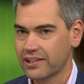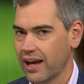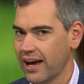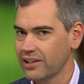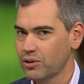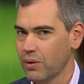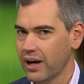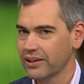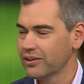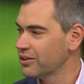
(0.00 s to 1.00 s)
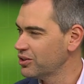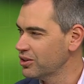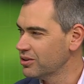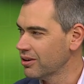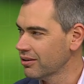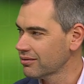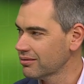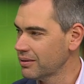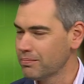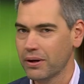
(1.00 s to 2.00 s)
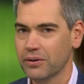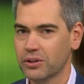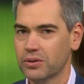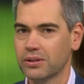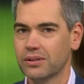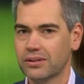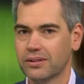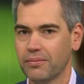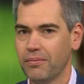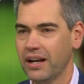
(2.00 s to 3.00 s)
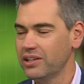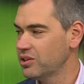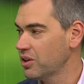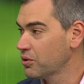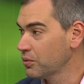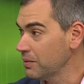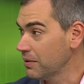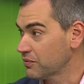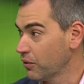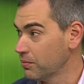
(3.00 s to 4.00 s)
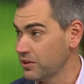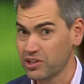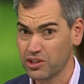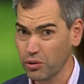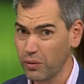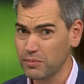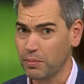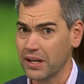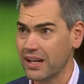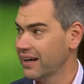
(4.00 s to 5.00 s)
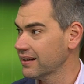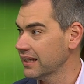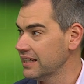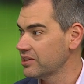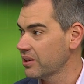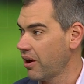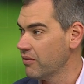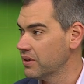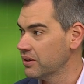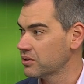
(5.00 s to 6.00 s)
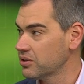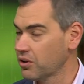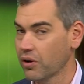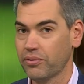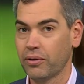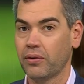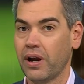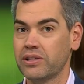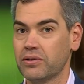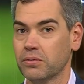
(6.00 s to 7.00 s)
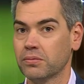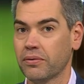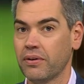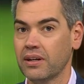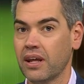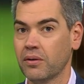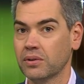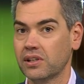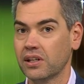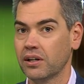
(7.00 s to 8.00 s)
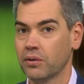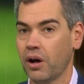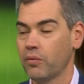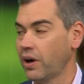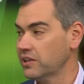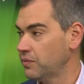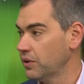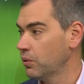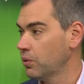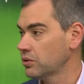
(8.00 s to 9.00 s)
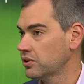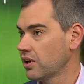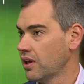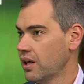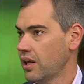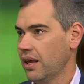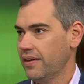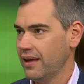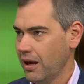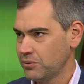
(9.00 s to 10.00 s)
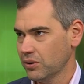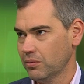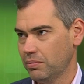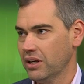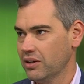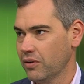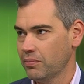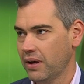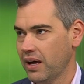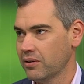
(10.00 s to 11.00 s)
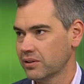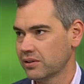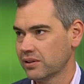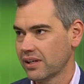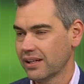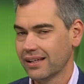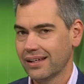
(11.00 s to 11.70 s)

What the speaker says: it's hard to argue that she's not Imperatriz, Maddie. She's in career best form, isn't she? She's always been elite over there as she's gone through her age group. But I think now we're seeing a race-fit horse, the absolute peak of her powers.